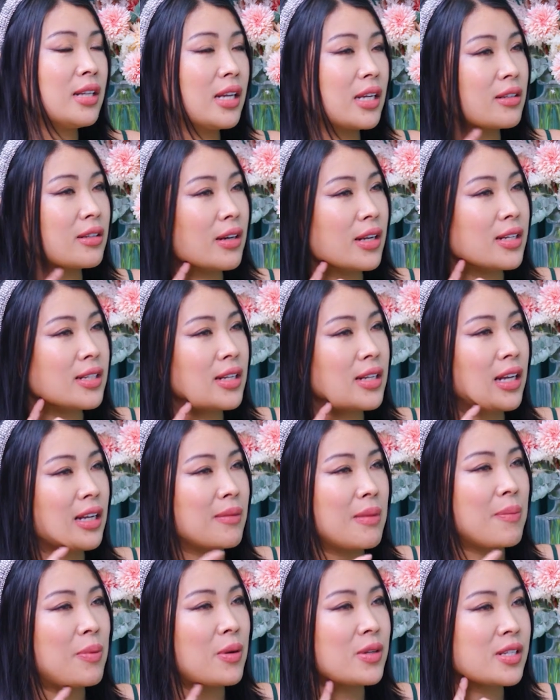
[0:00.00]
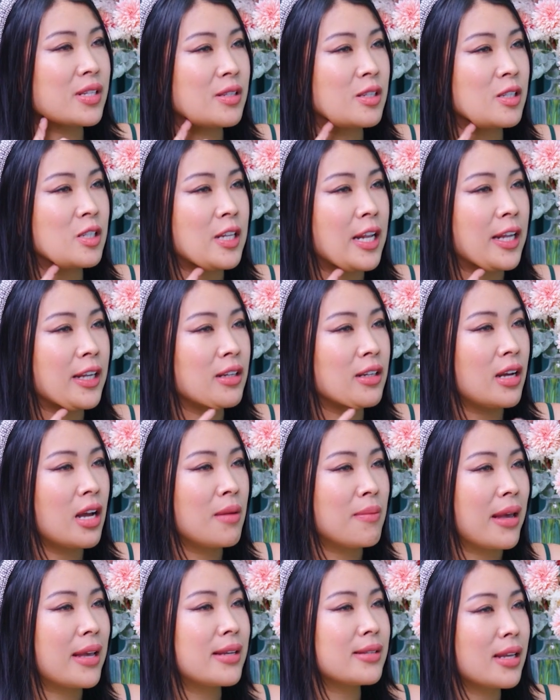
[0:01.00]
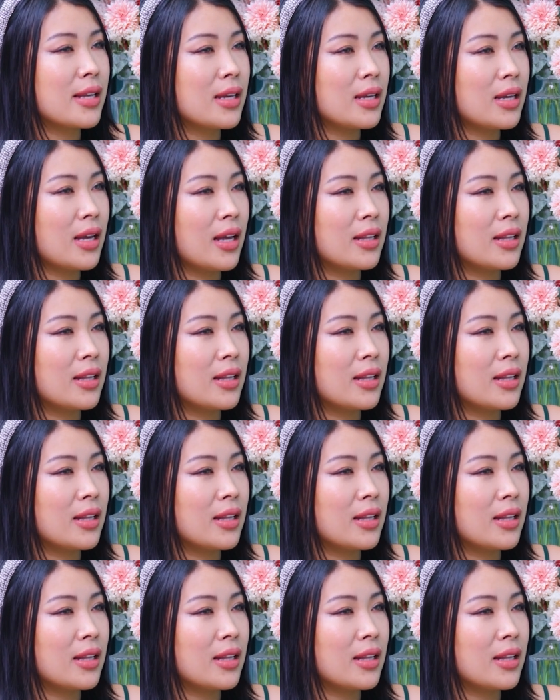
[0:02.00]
that crazy? Like my is like amazing,